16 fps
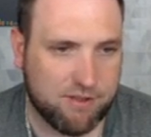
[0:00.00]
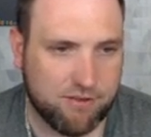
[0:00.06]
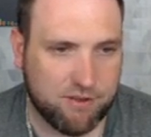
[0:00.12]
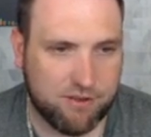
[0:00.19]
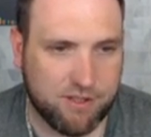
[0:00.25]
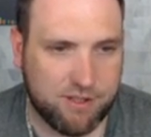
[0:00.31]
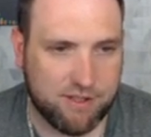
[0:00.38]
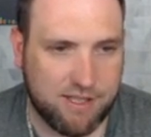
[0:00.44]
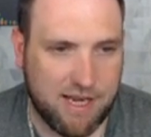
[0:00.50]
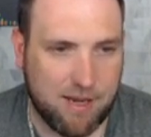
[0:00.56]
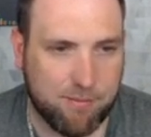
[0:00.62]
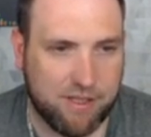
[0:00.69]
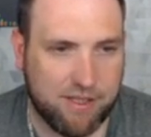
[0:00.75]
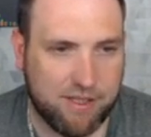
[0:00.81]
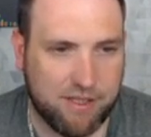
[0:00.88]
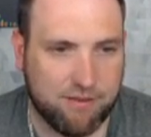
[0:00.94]
So you can see
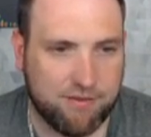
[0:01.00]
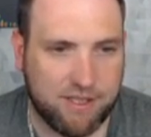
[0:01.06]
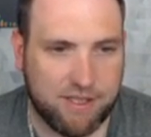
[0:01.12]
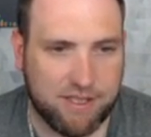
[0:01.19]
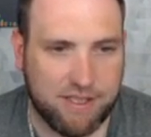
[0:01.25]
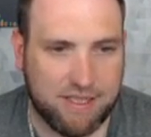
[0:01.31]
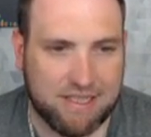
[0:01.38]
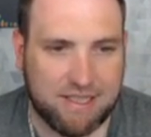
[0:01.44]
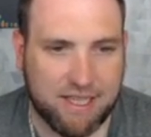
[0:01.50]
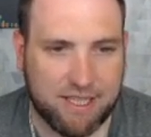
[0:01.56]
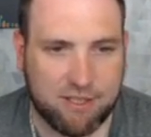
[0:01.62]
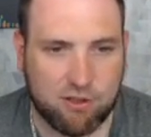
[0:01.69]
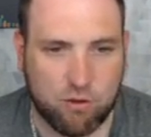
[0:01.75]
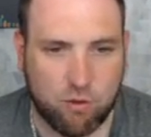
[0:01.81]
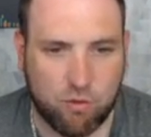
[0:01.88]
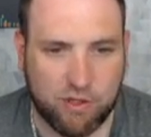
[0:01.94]
top NFT
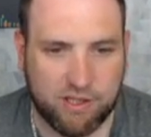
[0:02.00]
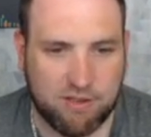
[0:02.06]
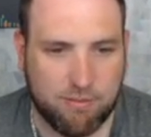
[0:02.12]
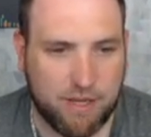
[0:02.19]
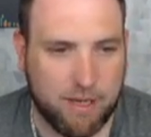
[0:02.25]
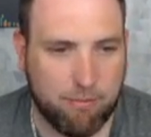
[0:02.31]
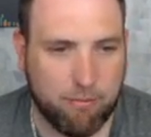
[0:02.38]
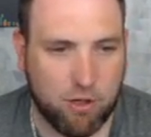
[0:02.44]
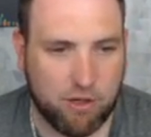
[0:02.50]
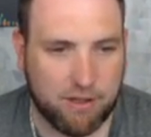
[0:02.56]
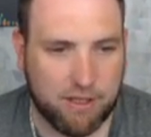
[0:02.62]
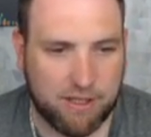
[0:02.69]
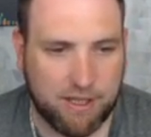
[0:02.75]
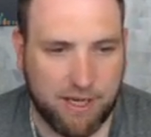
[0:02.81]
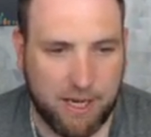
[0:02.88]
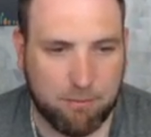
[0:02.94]
index coins by
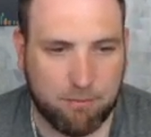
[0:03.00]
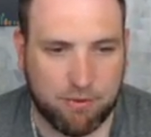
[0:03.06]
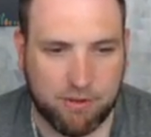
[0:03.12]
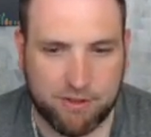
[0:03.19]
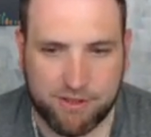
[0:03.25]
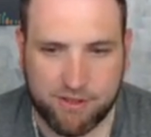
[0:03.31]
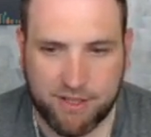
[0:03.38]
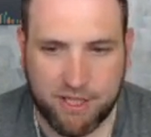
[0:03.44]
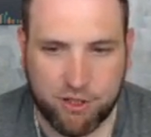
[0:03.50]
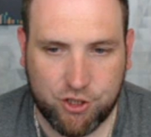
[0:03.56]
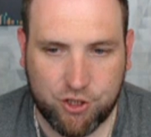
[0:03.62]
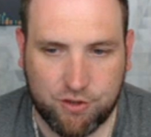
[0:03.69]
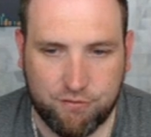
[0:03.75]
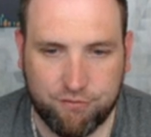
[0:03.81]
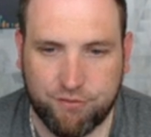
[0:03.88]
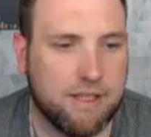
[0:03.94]
market
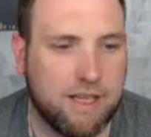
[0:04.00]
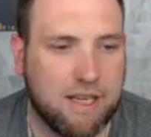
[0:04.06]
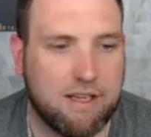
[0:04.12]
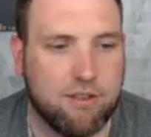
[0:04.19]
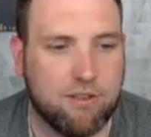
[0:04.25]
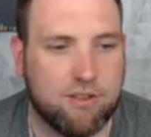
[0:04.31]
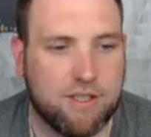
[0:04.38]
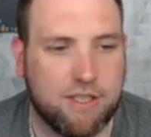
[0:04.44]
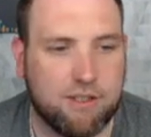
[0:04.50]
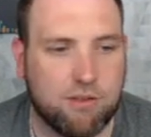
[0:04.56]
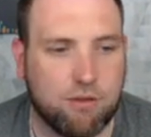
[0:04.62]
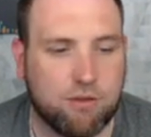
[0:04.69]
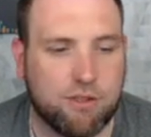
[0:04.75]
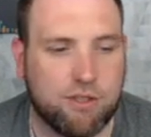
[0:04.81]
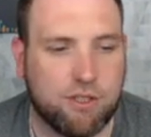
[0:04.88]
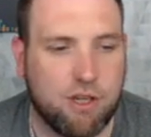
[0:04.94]
capitalization. Now you see these
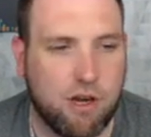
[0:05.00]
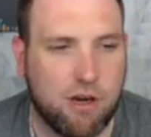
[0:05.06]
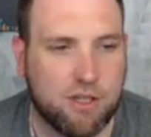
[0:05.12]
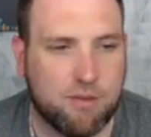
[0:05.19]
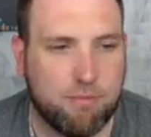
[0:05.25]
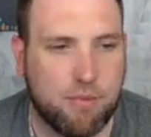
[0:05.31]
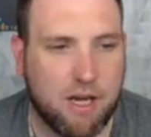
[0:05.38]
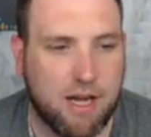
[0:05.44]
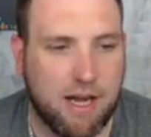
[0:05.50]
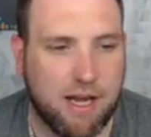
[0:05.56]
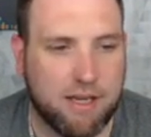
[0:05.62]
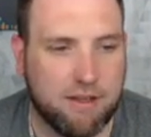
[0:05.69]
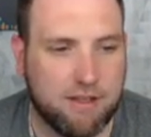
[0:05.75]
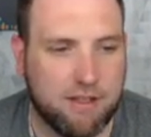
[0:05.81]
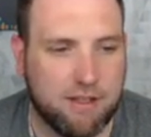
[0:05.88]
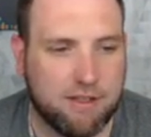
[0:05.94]
little stars
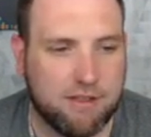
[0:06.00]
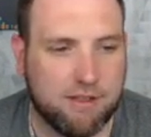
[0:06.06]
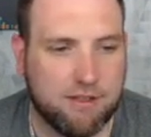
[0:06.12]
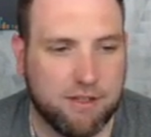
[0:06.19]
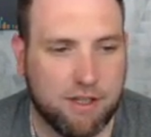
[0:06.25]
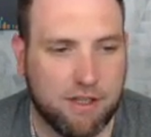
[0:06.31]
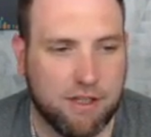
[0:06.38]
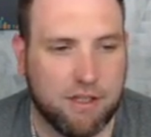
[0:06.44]
behind these.